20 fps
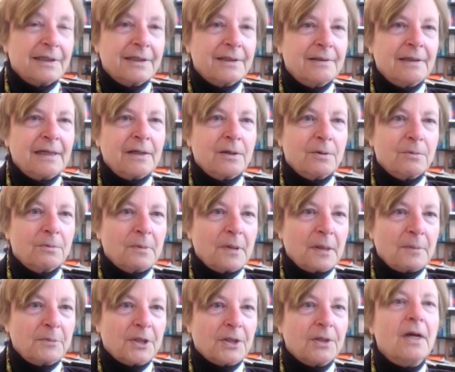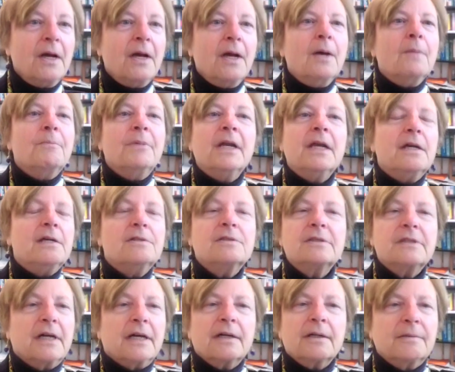I don't remember, but
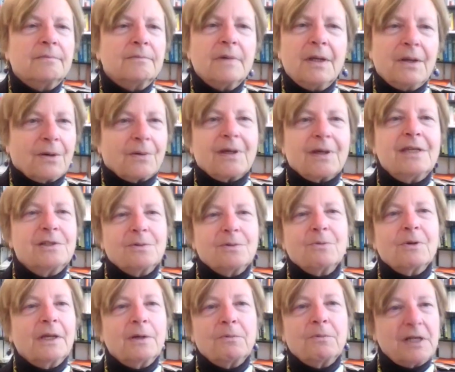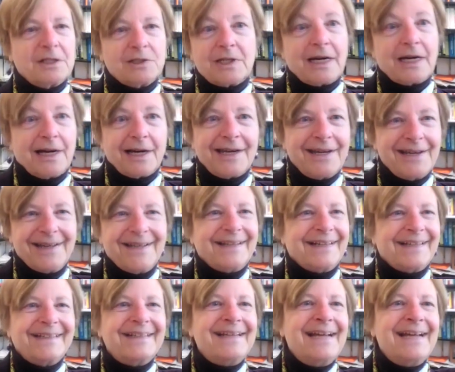he's a really rich guy on